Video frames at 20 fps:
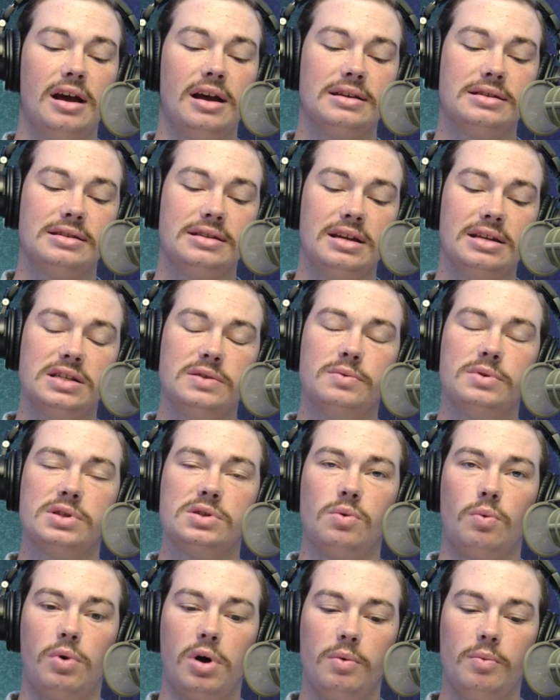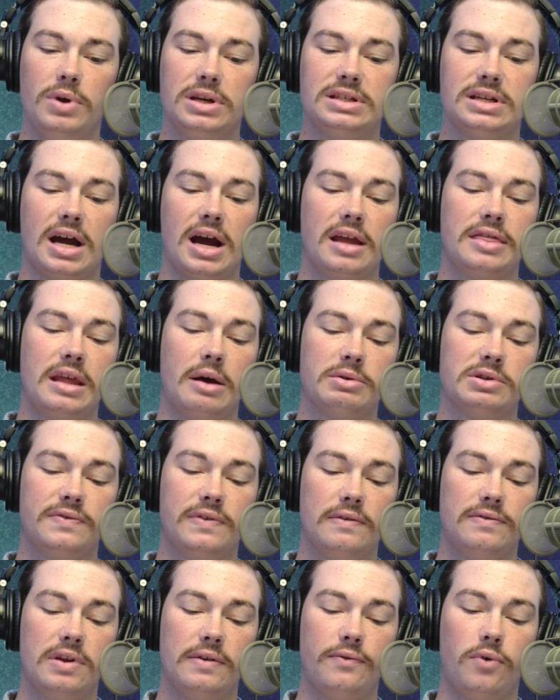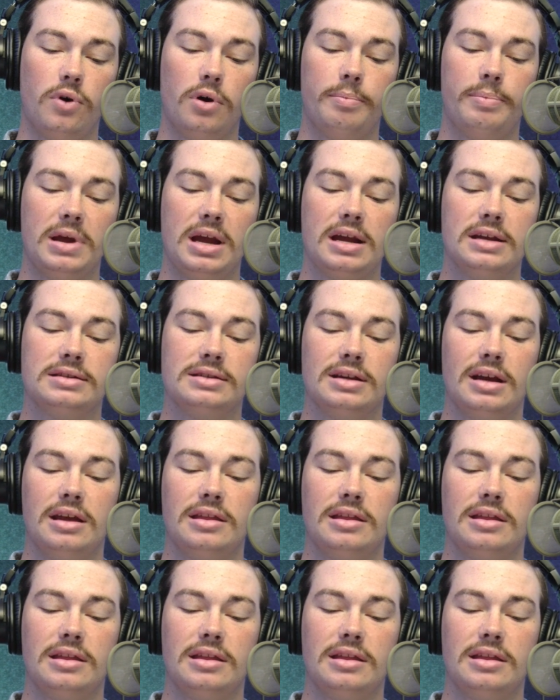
assists was the one we tied, that was 54 apiece,